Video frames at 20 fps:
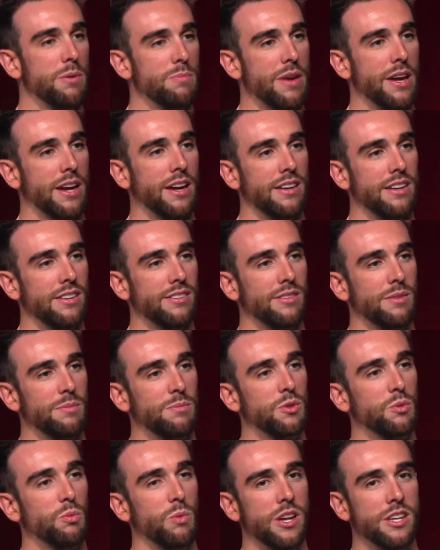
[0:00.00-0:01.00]

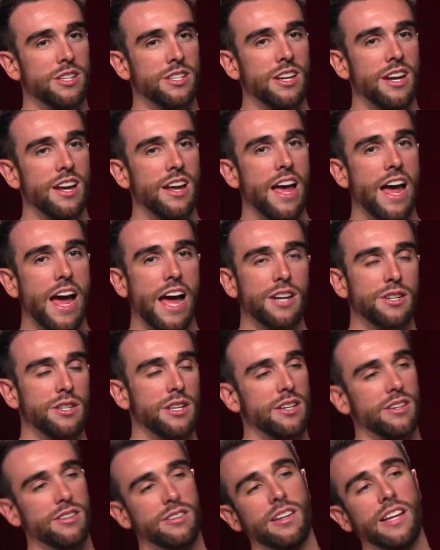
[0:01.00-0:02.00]
mechanisms, which actually
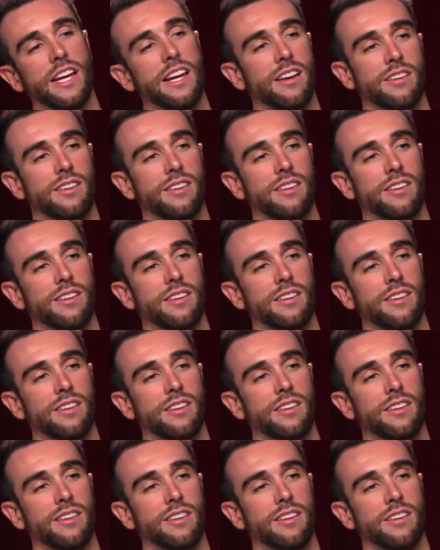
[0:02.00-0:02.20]
just lead